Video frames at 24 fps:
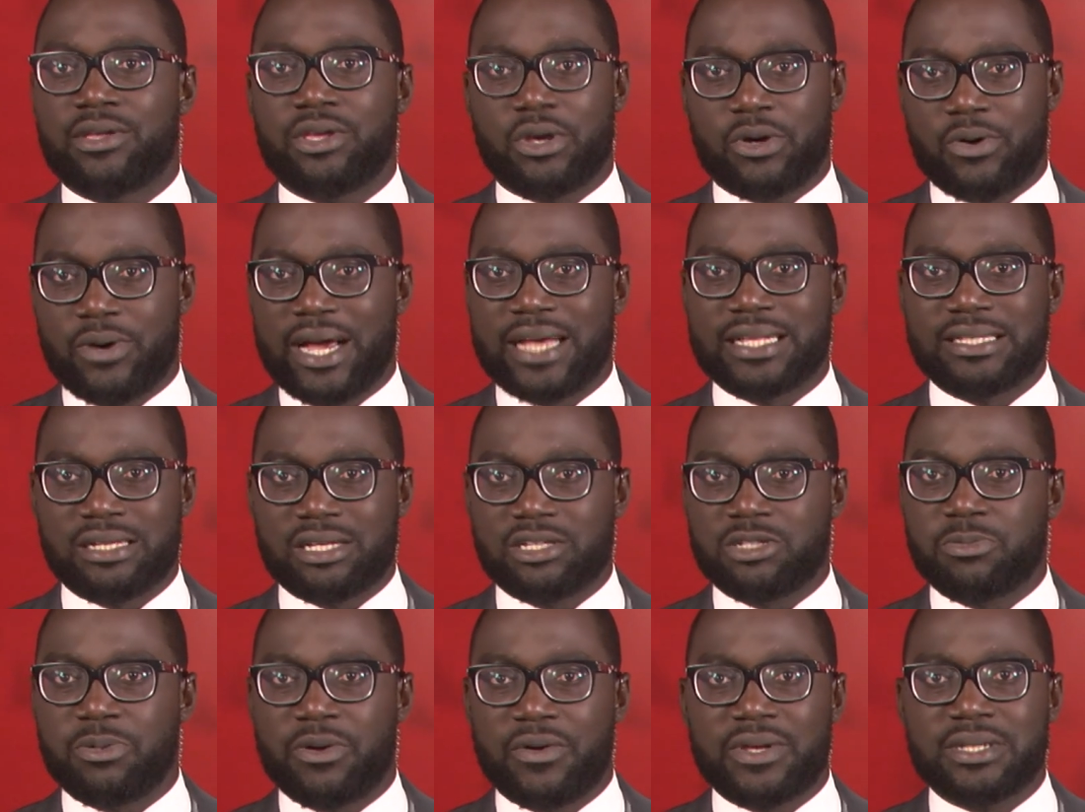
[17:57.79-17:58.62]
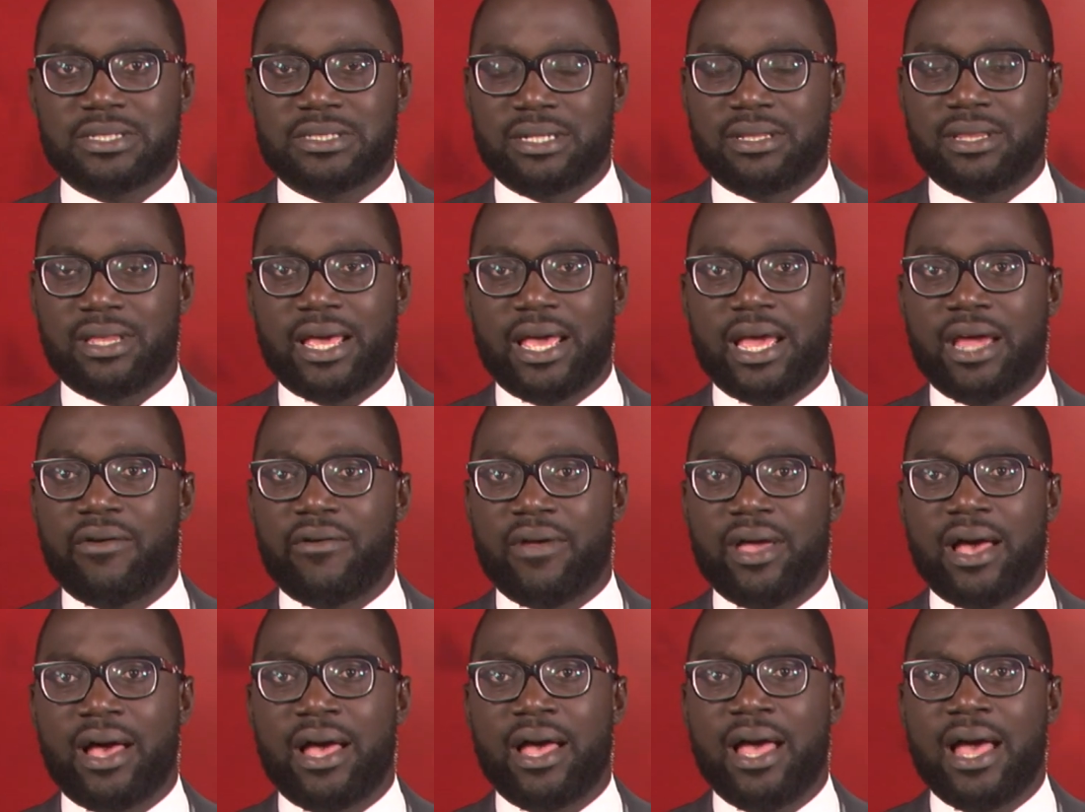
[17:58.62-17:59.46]
You're quite experienced in the
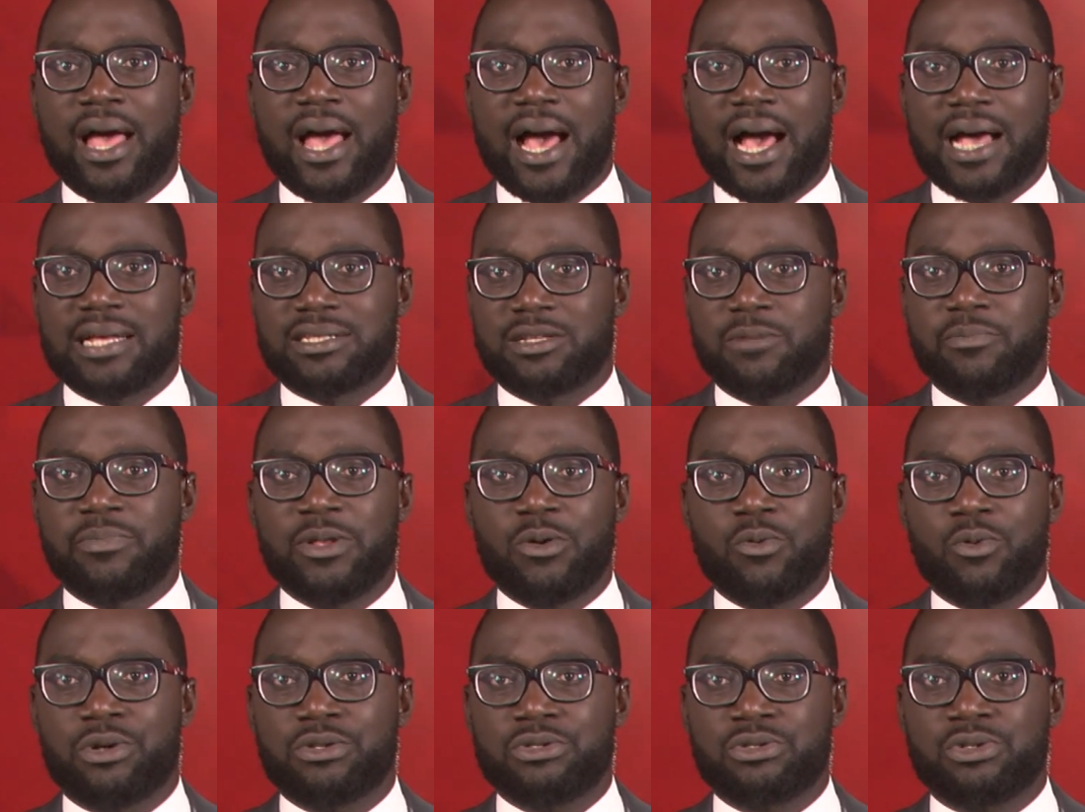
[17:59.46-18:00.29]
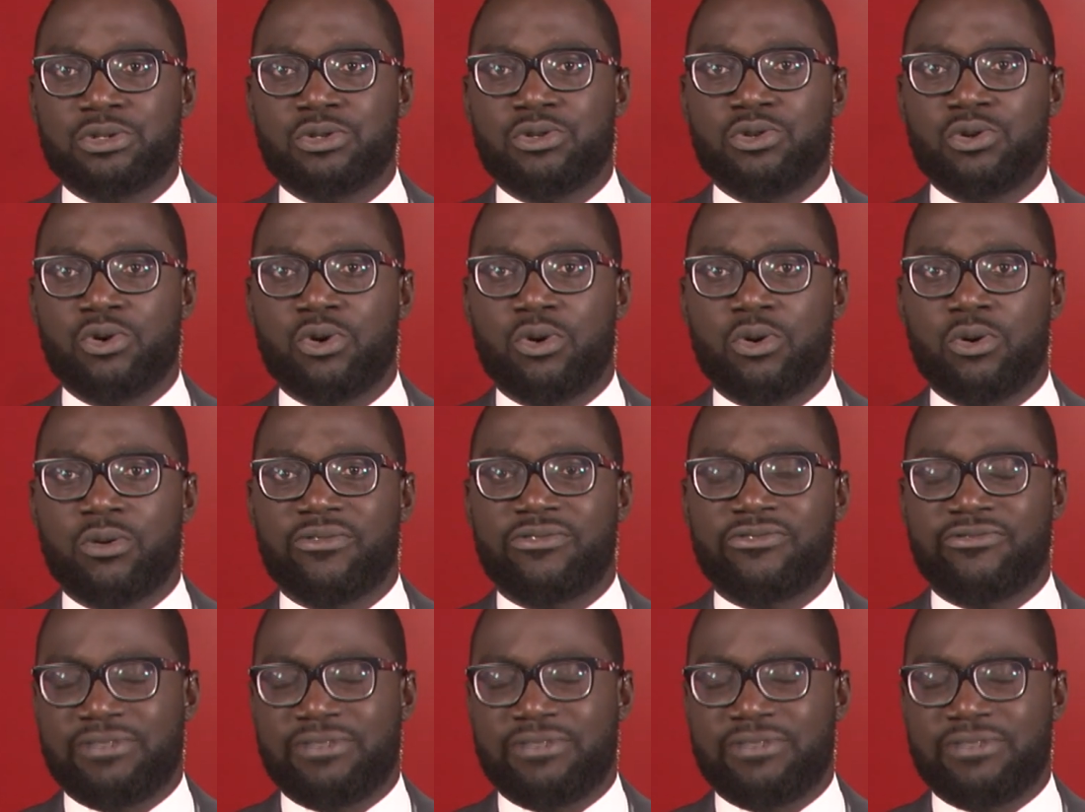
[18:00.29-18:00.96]
area. I simply want to know,